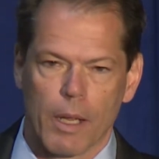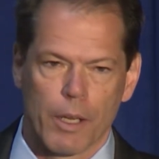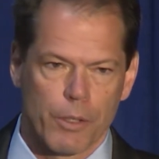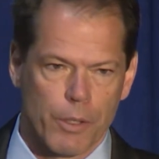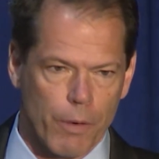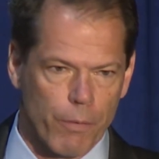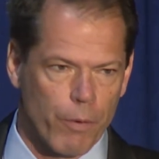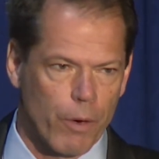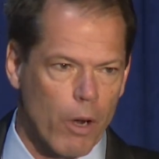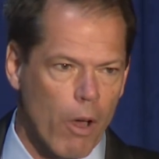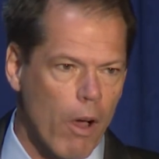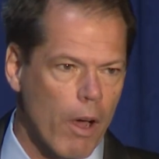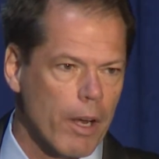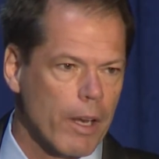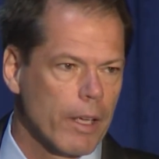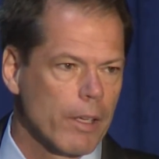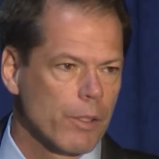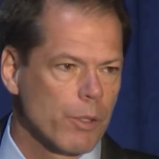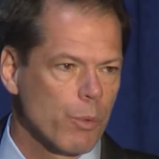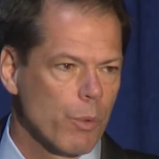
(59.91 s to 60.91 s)
different
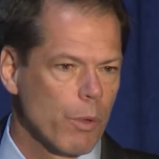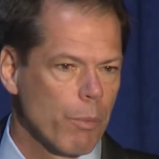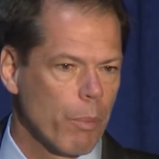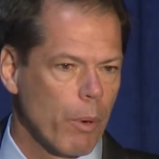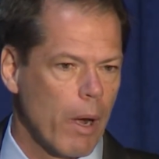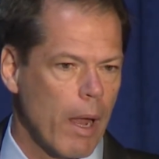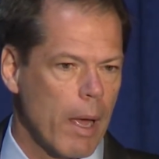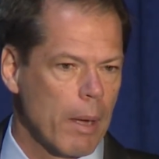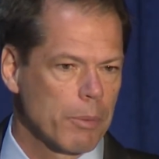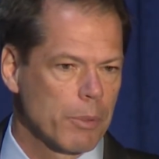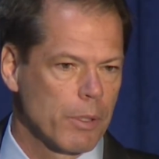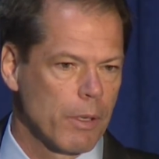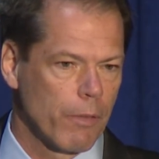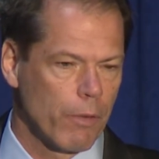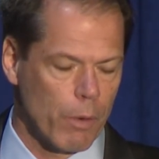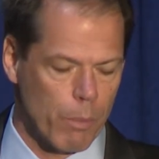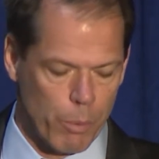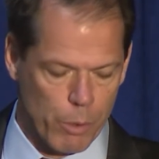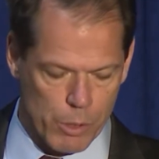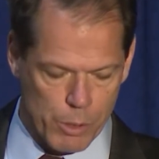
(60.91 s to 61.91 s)
audience with perhaps
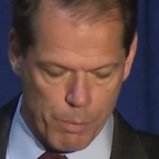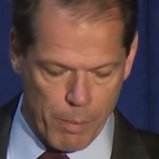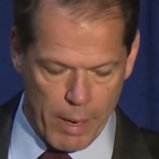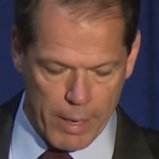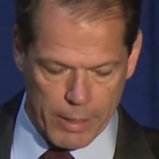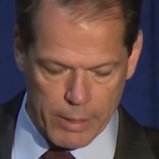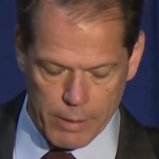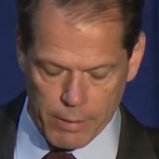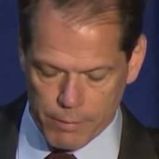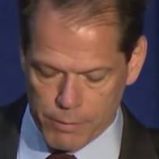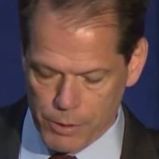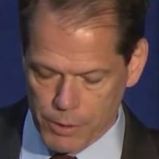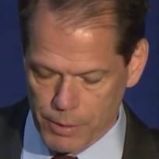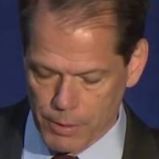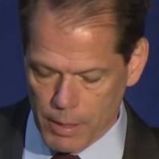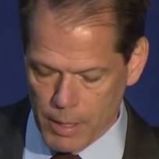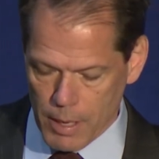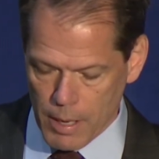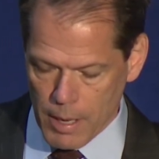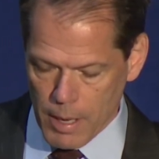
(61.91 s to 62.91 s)
different perspectives.
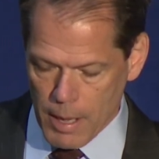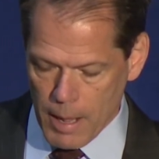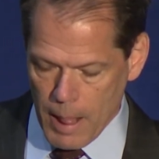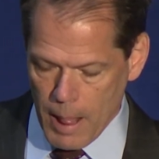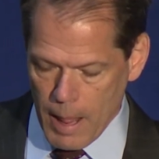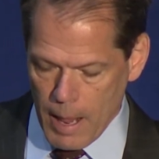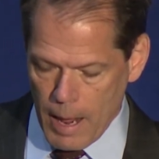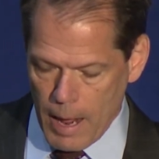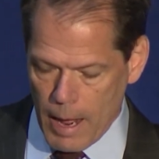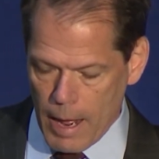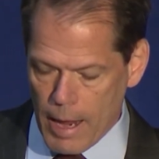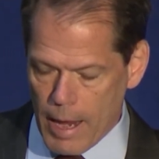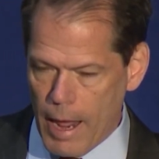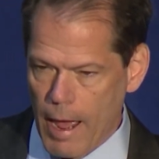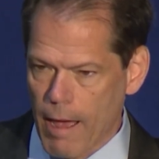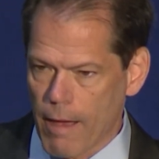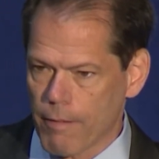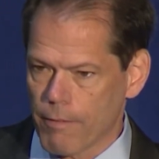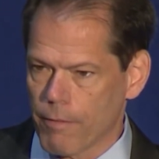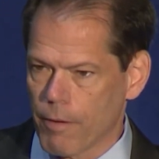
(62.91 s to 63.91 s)
I
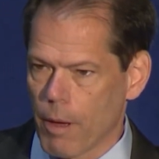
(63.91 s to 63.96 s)
have